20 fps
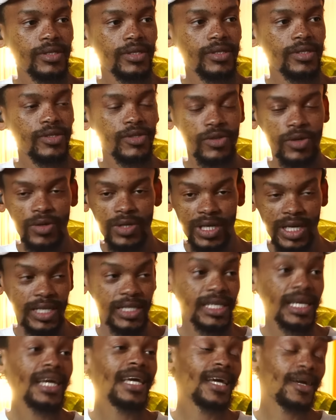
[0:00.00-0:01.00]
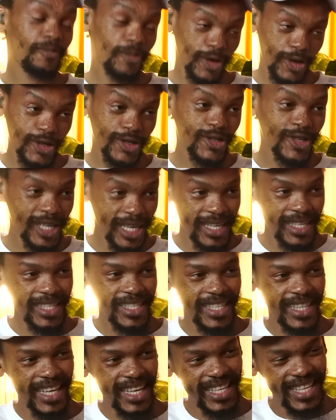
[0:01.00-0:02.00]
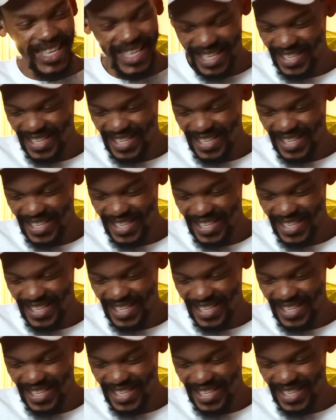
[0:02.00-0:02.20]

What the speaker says: So I am going to get that.